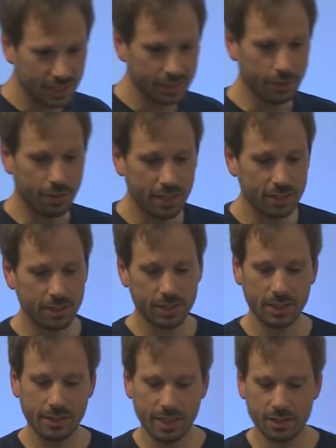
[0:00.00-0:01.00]
So this is,
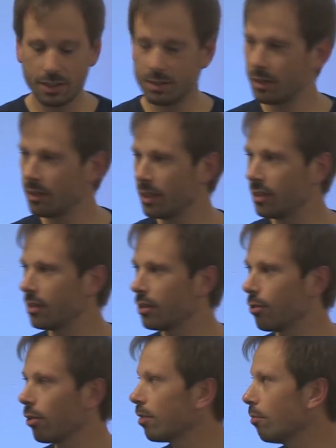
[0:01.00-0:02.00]
this is, this is
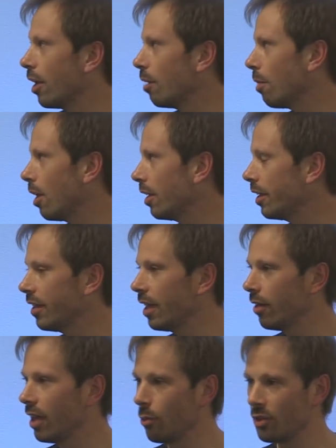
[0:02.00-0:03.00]
Korg Mono/Poly that,
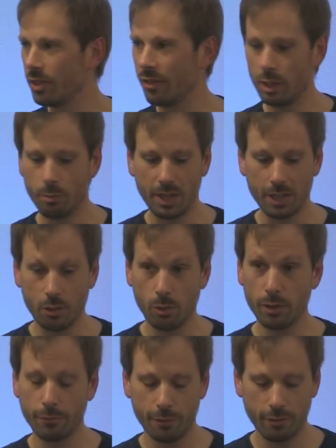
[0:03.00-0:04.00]
that was developed by
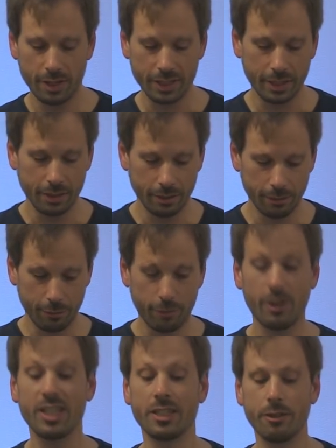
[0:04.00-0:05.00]
Korg for running, for
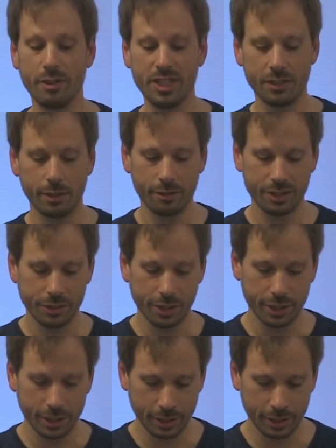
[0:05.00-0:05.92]
running in Reason originally.